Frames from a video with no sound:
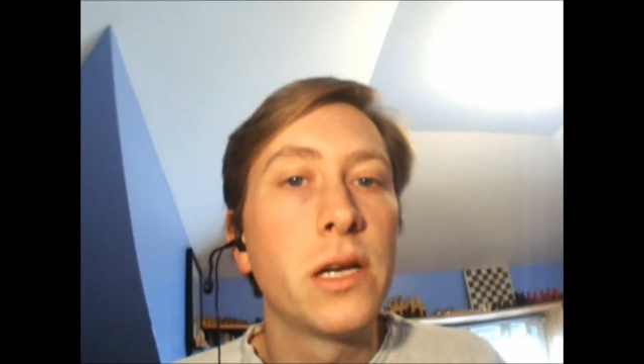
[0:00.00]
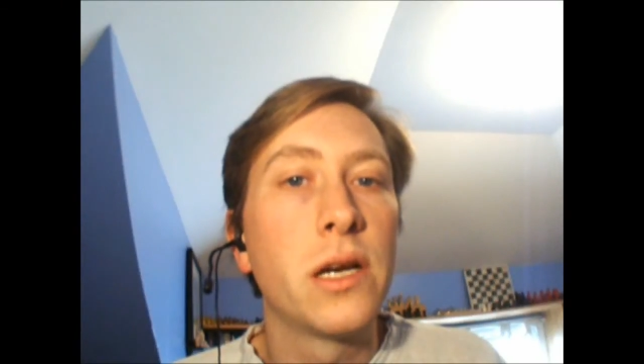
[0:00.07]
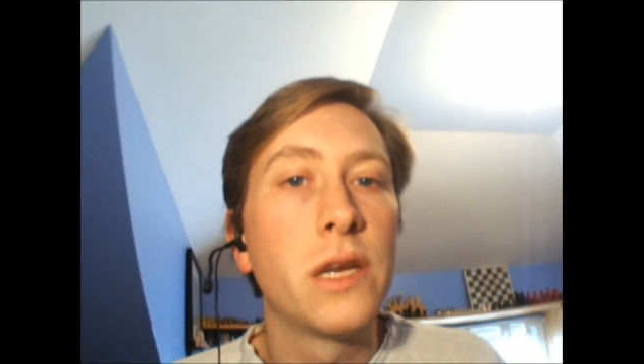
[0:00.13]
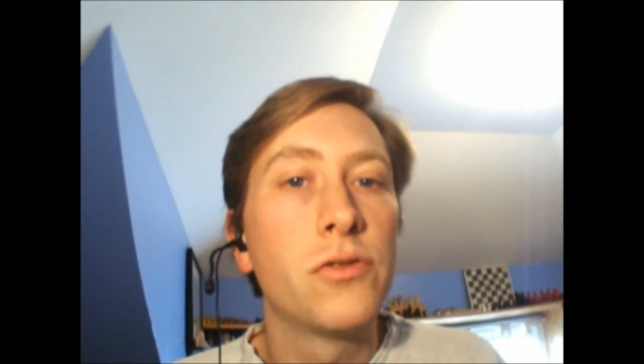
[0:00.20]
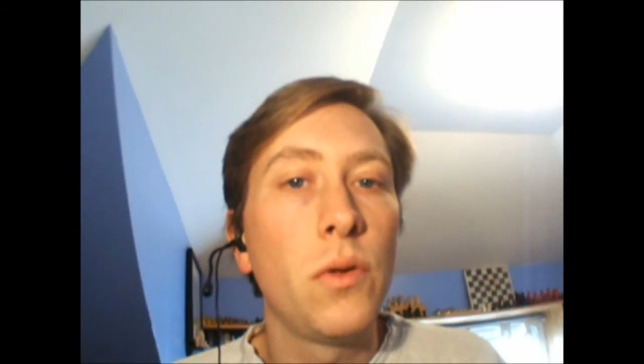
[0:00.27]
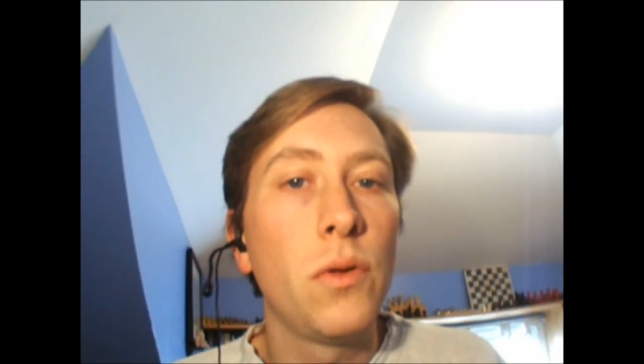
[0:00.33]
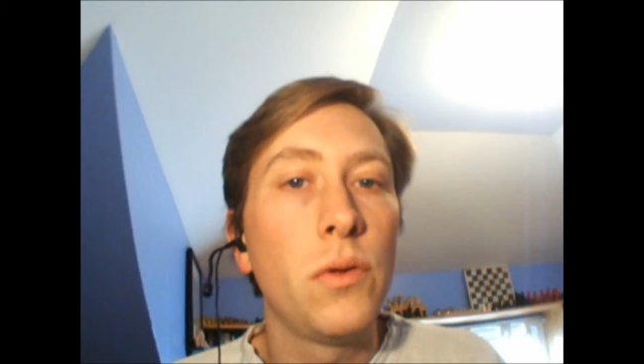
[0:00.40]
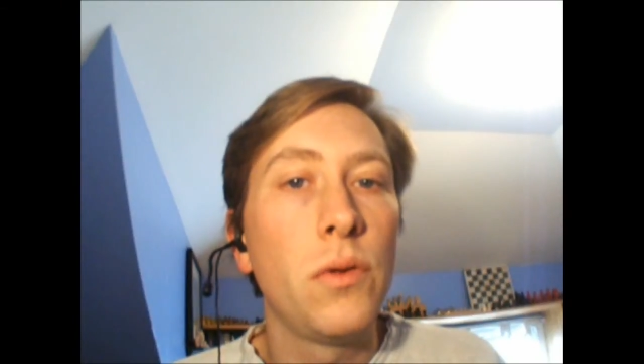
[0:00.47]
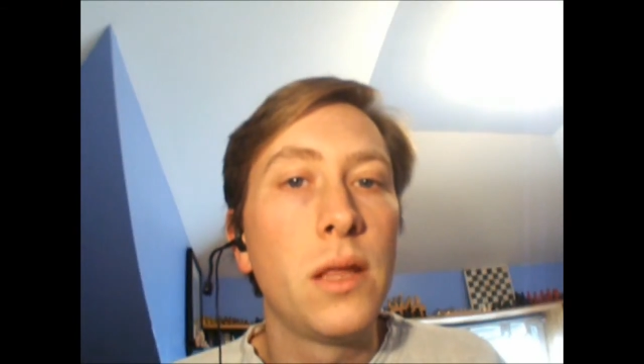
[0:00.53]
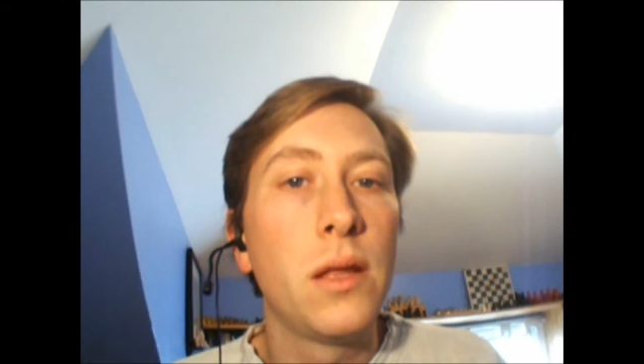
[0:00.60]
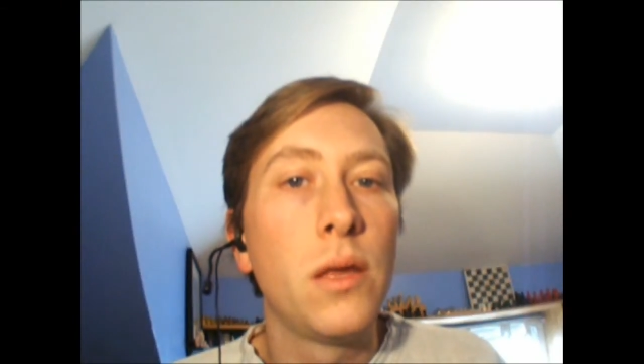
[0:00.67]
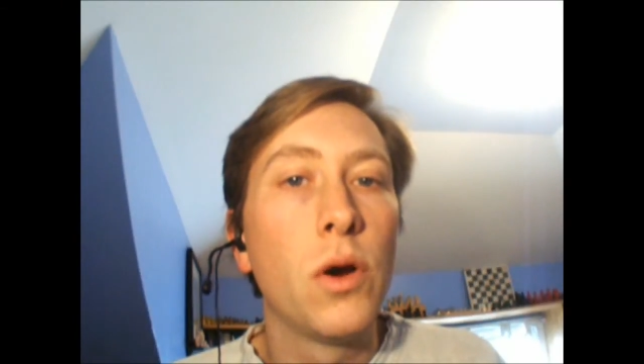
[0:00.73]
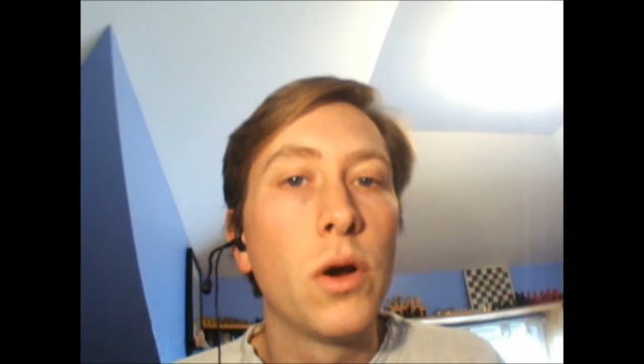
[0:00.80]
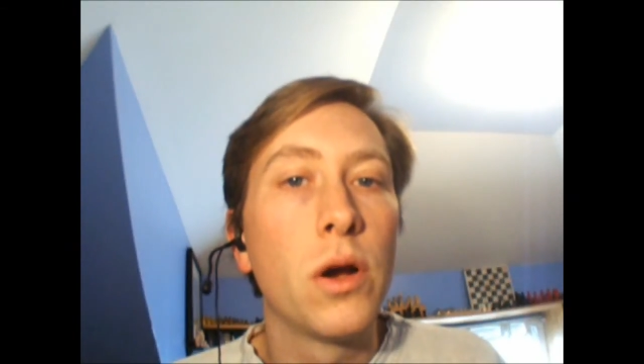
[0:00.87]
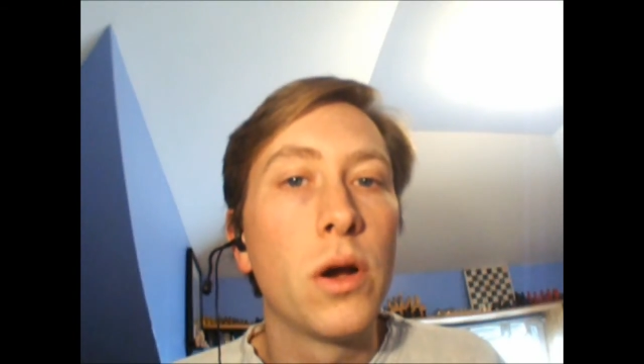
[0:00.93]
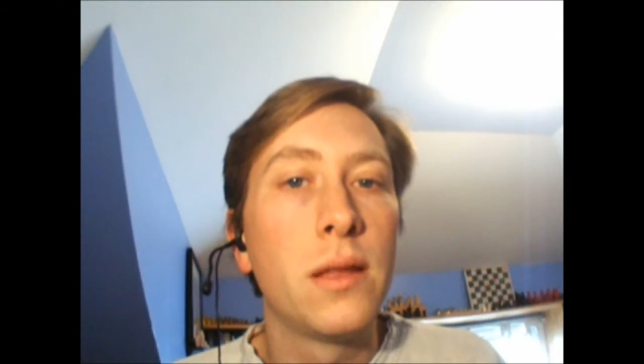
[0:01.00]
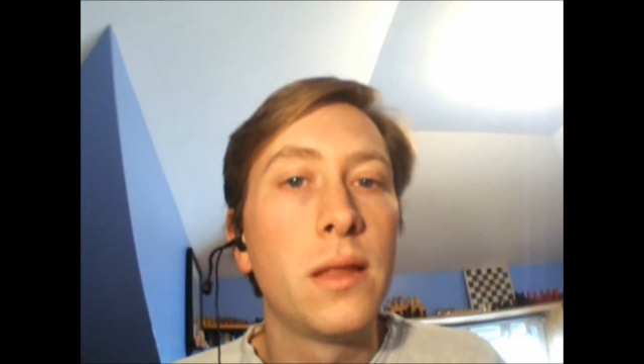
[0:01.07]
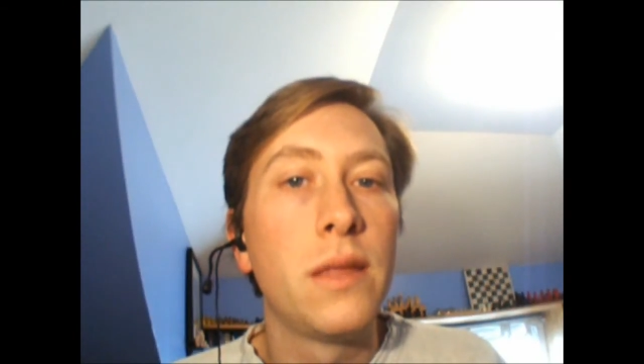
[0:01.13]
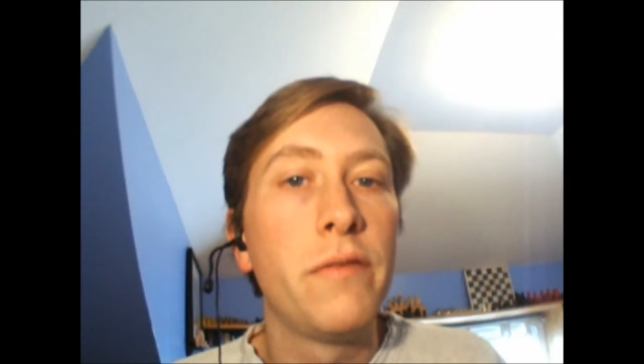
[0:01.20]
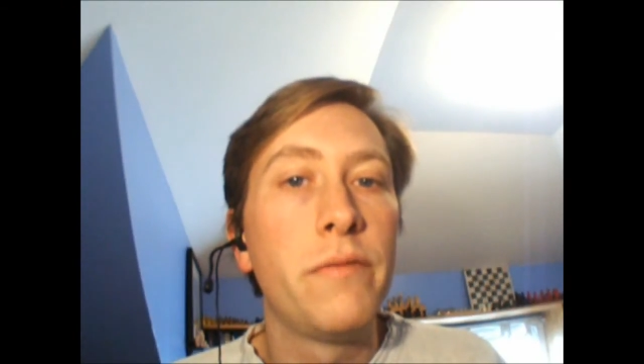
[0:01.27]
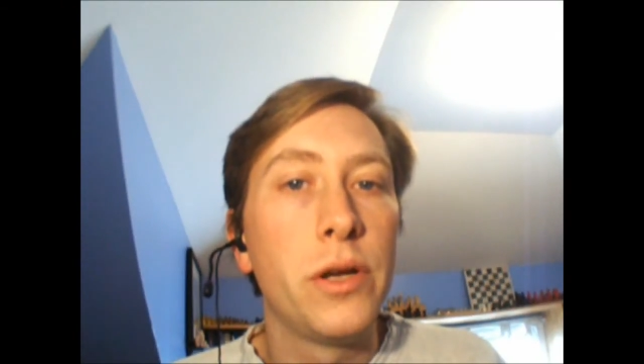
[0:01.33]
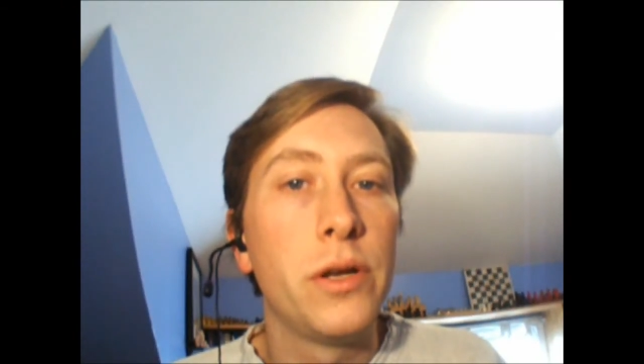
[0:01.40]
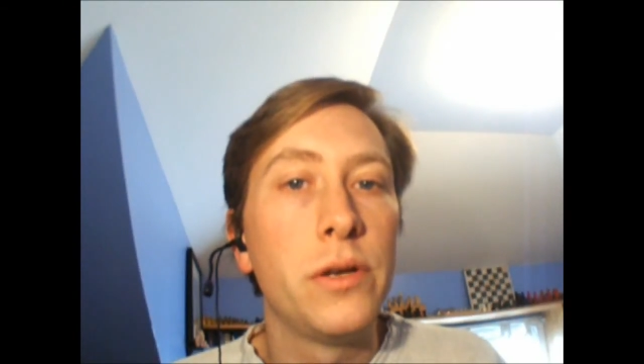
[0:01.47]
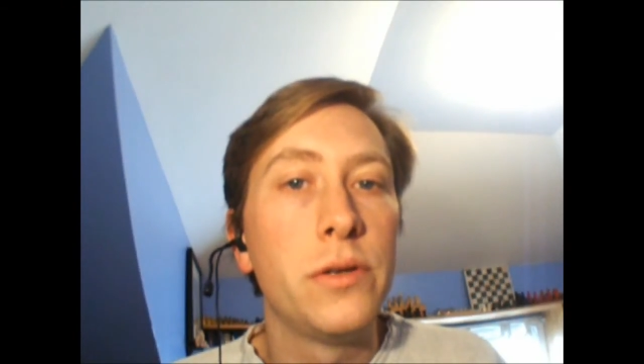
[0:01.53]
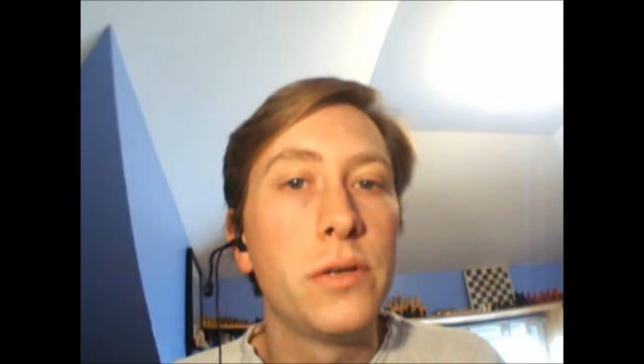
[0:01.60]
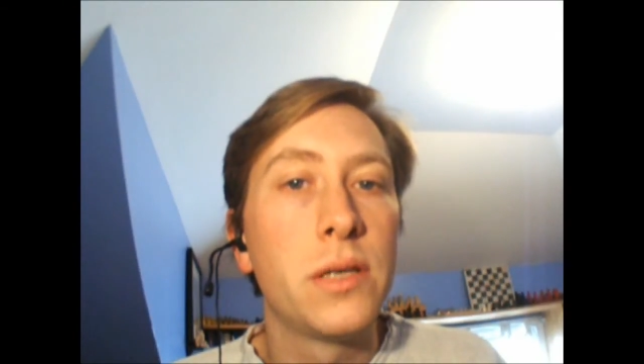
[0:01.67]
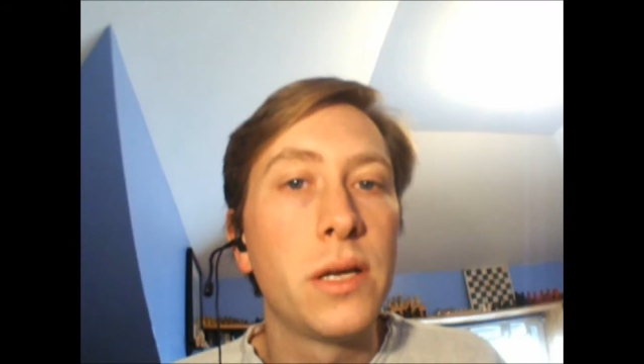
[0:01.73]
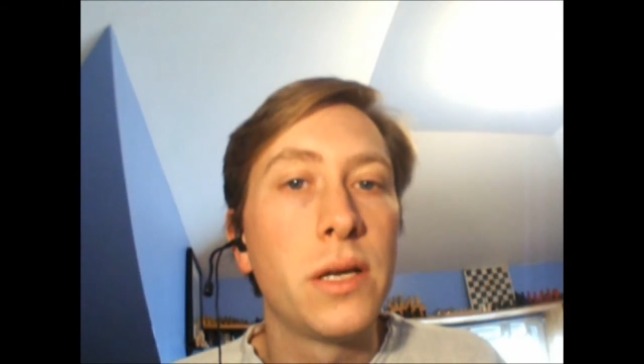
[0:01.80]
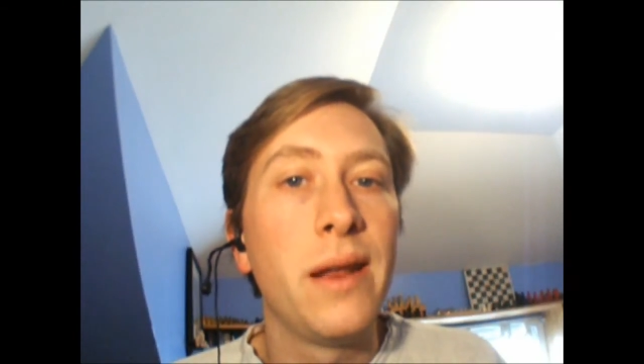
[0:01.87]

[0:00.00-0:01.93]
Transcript: control the work that they've produced